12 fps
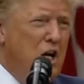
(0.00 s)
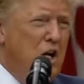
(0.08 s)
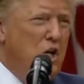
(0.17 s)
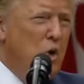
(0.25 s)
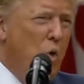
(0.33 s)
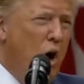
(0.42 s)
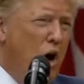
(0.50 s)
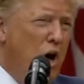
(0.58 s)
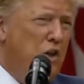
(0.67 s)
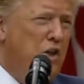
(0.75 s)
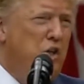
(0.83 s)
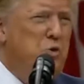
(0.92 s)
to
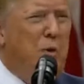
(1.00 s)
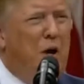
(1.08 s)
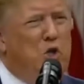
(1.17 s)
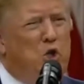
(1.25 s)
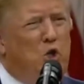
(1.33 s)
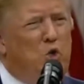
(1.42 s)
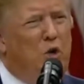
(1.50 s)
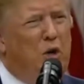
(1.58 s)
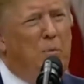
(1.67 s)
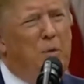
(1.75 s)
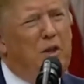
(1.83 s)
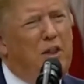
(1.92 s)
warrant the special
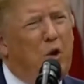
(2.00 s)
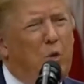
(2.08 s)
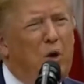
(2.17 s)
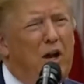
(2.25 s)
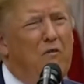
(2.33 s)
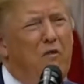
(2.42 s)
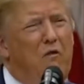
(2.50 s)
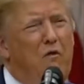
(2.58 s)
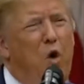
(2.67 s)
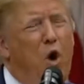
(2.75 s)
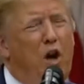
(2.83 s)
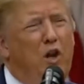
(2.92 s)
treatment that we have
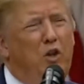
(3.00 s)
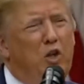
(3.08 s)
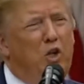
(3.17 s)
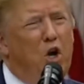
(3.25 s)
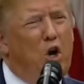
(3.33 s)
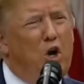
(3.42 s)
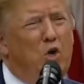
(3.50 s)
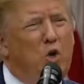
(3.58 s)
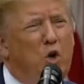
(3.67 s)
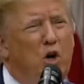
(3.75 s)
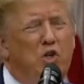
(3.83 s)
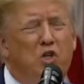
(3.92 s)
afforded the
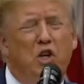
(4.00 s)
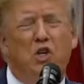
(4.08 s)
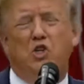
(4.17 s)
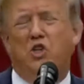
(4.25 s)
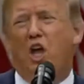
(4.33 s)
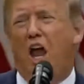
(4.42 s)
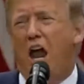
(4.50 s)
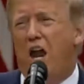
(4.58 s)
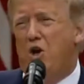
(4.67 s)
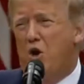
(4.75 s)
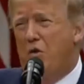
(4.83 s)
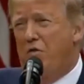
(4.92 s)
territory since the
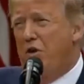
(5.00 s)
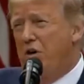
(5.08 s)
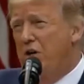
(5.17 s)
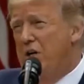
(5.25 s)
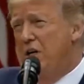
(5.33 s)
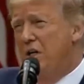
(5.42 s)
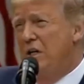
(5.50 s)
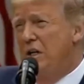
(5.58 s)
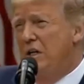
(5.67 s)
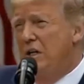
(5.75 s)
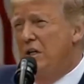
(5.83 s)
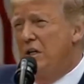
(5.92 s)
handover.
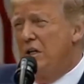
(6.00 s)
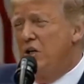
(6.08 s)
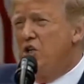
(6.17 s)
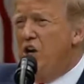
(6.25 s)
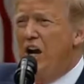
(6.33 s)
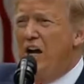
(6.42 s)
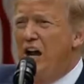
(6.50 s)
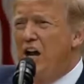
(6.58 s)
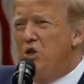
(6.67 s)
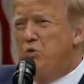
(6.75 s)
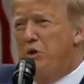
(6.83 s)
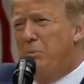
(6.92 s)
China
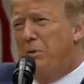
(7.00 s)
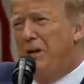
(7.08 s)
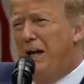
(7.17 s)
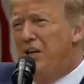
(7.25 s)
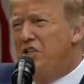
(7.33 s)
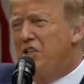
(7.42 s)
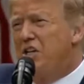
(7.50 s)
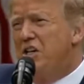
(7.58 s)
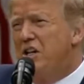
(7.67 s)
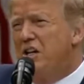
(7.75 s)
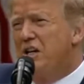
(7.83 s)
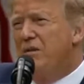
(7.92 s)
has replaced
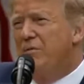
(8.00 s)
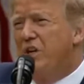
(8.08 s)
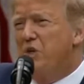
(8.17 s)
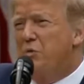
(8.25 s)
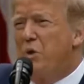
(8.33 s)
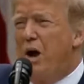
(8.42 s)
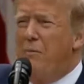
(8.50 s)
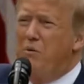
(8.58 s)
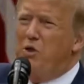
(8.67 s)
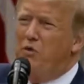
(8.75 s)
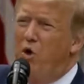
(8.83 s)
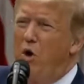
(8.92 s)
its
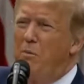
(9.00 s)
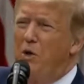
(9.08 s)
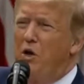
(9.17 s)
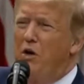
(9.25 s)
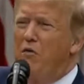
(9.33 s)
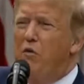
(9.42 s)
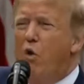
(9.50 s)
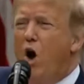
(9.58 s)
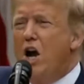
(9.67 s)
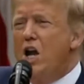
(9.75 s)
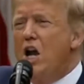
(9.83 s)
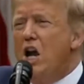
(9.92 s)
promised formula of
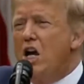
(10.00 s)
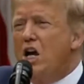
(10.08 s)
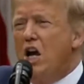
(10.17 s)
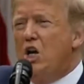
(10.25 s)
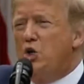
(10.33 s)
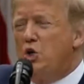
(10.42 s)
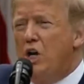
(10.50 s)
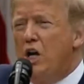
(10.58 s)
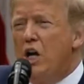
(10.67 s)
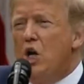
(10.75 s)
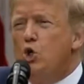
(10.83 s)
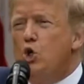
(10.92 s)
one country,
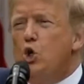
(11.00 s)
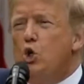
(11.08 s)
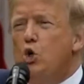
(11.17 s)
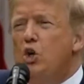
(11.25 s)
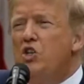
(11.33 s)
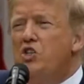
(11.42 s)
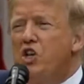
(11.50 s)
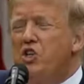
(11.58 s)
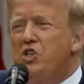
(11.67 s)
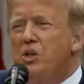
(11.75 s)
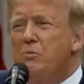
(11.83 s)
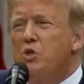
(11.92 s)
two
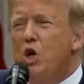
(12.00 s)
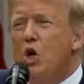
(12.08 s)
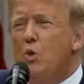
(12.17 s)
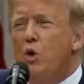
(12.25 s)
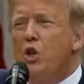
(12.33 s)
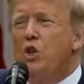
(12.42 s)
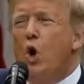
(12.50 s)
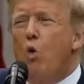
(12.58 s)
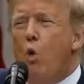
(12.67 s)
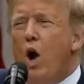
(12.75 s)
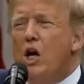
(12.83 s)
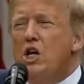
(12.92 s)
systems with
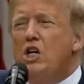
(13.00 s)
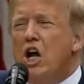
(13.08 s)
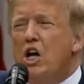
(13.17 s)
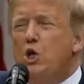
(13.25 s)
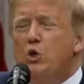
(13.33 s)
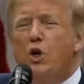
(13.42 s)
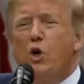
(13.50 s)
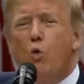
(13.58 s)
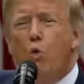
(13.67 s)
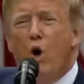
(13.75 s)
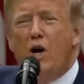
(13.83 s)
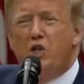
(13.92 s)
one country,
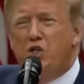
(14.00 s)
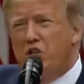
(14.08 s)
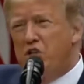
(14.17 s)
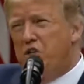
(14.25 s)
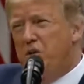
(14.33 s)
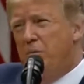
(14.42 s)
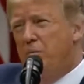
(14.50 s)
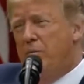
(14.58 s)
one system.